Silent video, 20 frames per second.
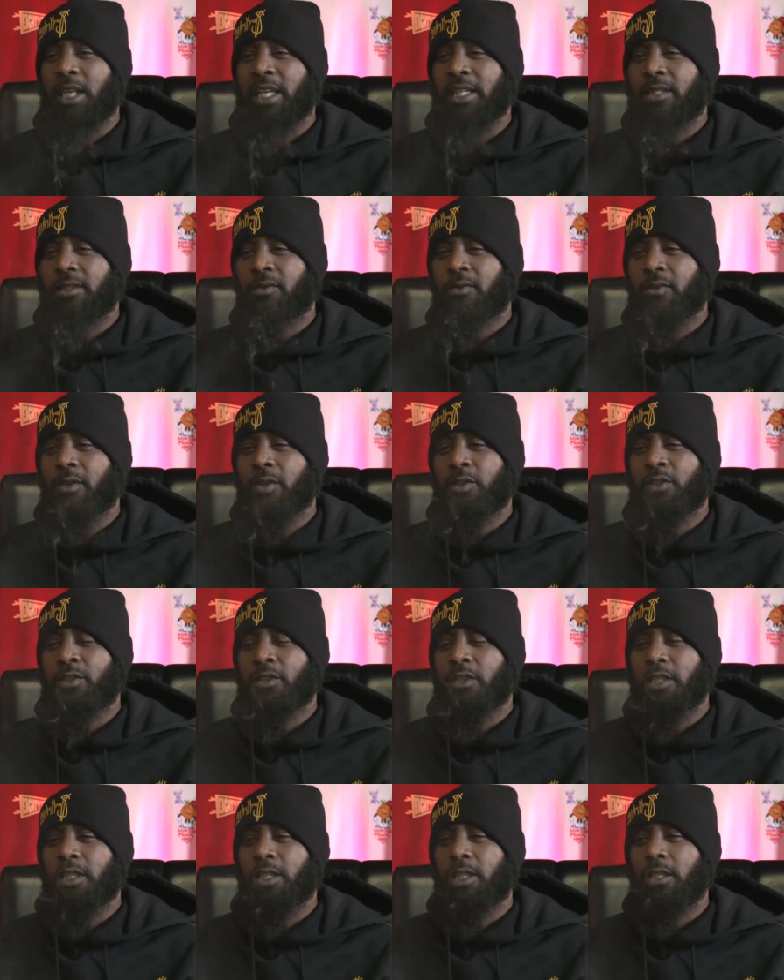was like the first
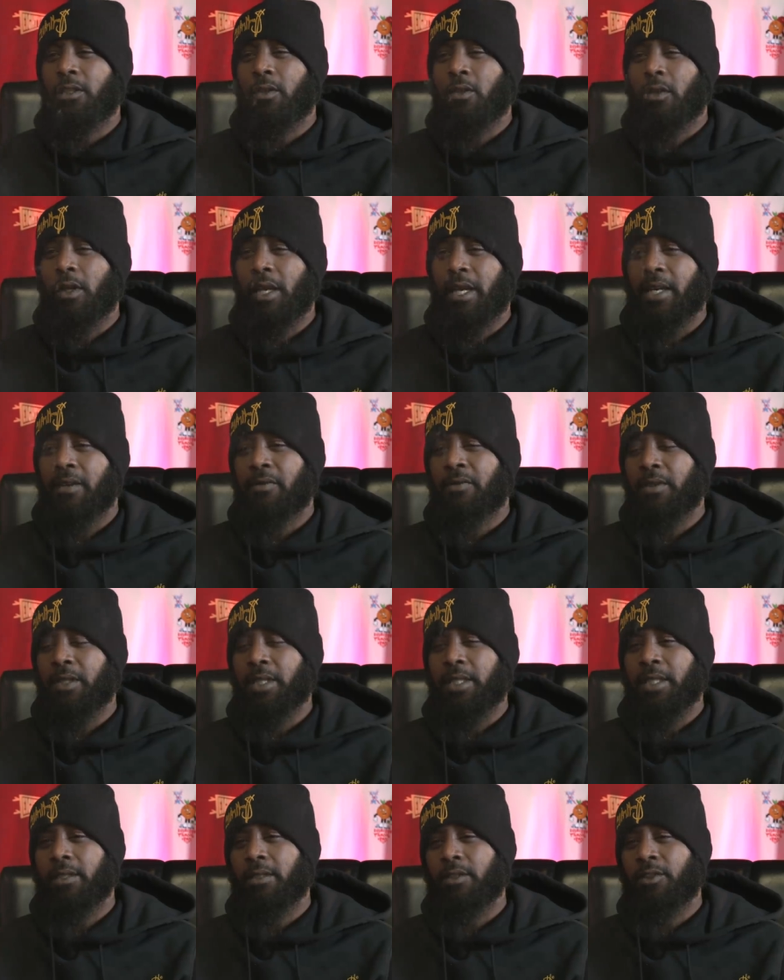scene on our
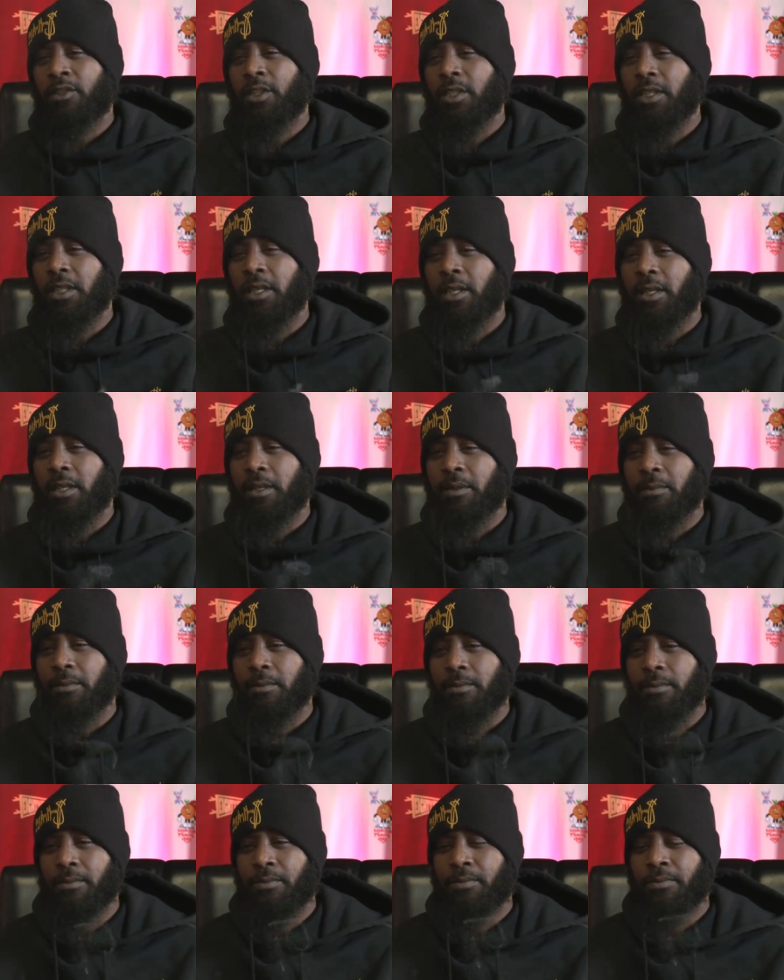fucking sitcom.
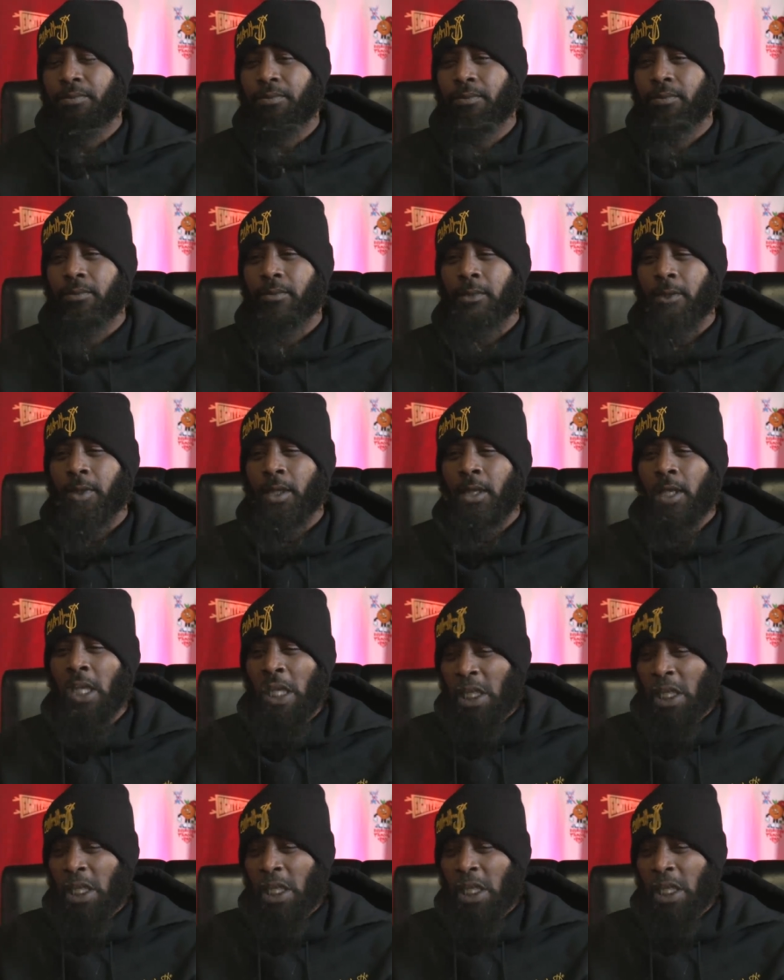Mm-hmm.